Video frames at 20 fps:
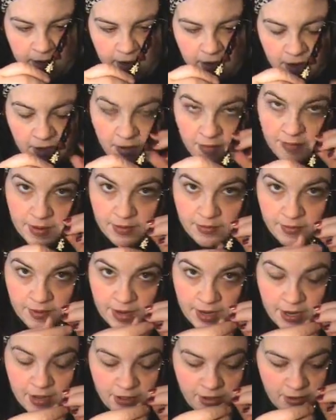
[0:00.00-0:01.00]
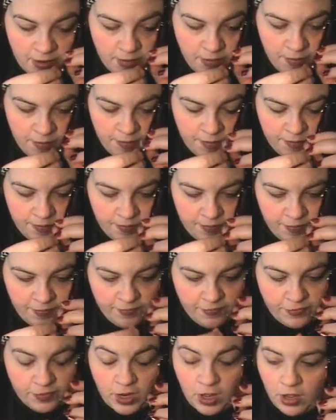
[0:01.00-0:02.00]
you know, my regular
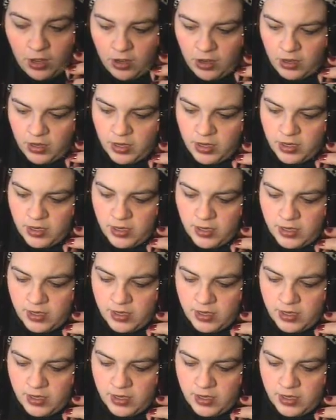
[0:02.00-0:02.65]
vlog.